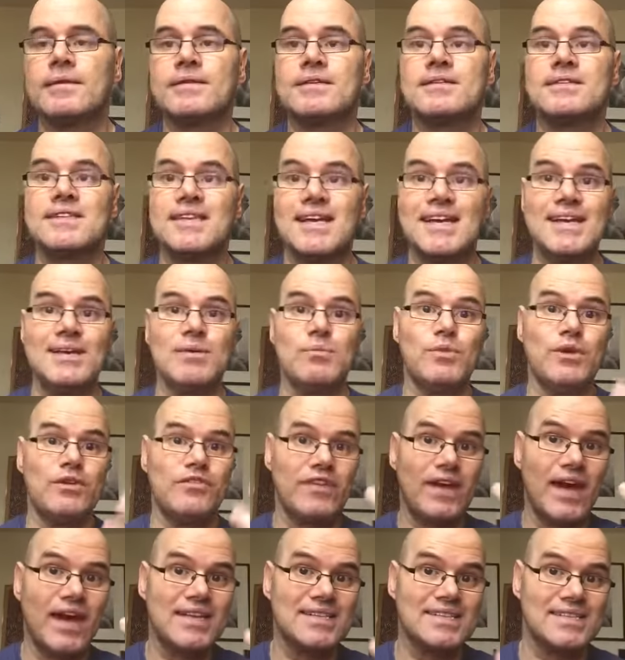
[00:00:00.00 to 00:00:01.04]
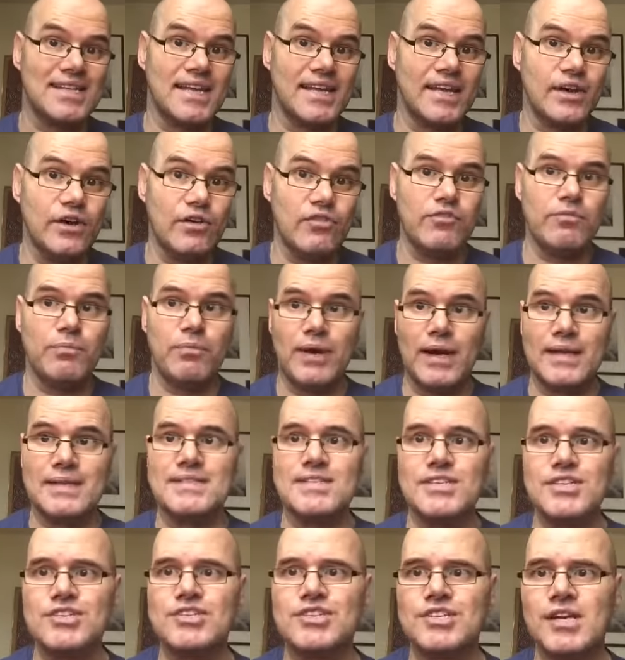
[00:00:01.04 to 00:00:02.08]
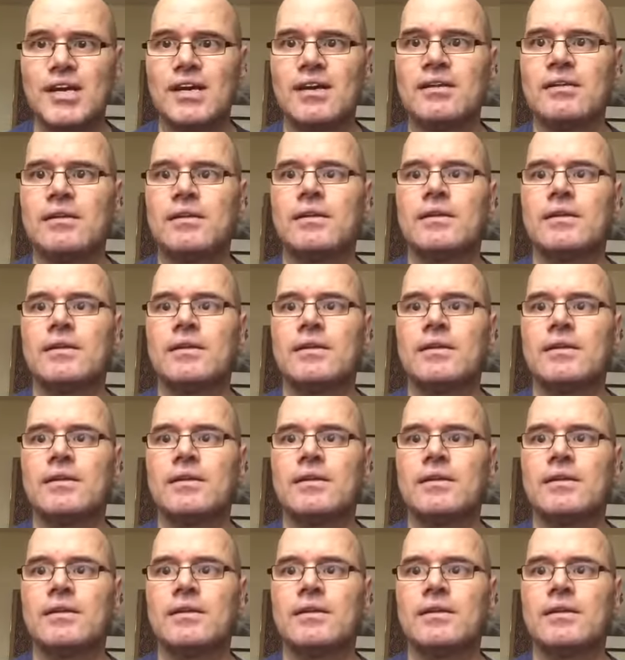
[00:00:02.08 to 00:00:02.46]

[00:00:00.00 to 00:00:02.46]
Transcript: same with as the health practitioner,